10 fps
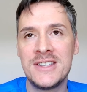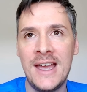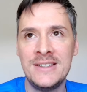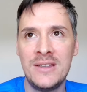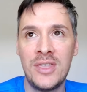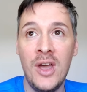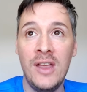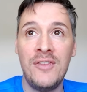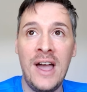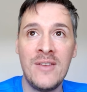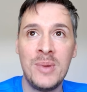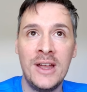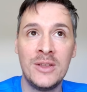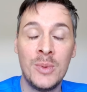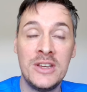size is 35
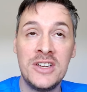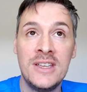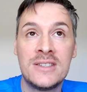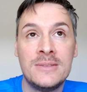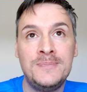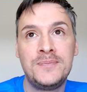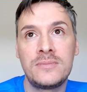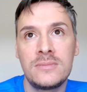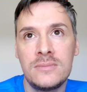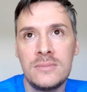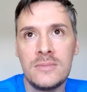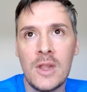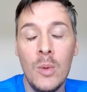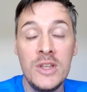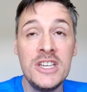players, which is
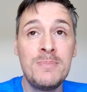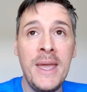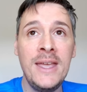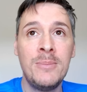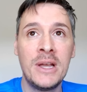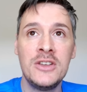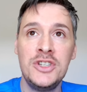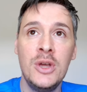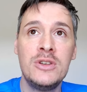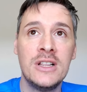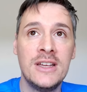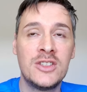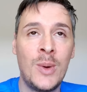big, because usually it's